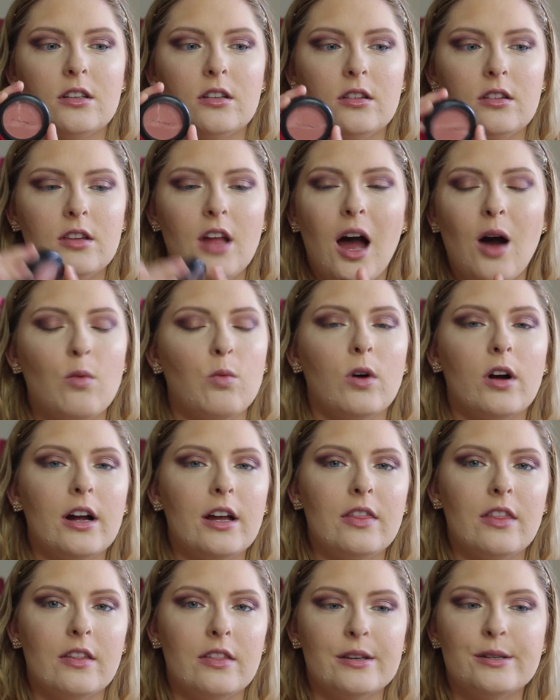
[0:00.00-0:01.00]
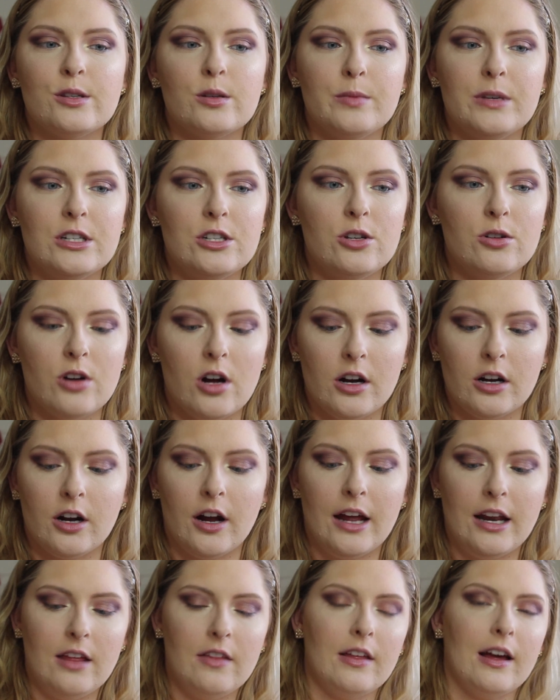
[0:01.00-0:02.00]
not worried that this would be too dark or
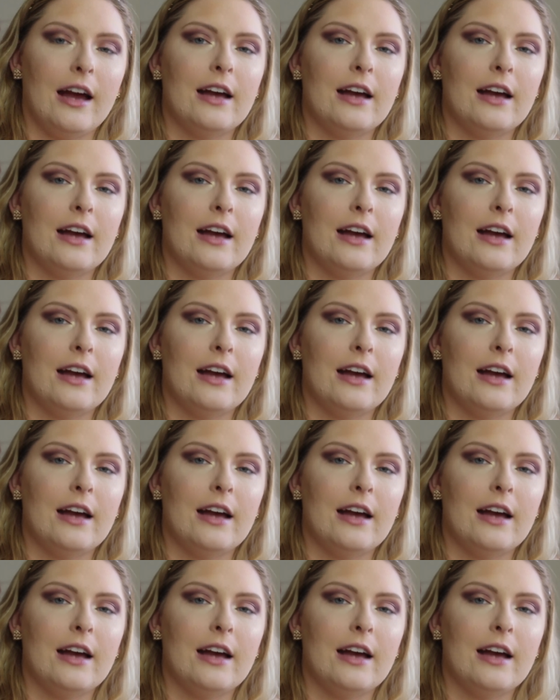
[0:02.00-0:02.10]
anything.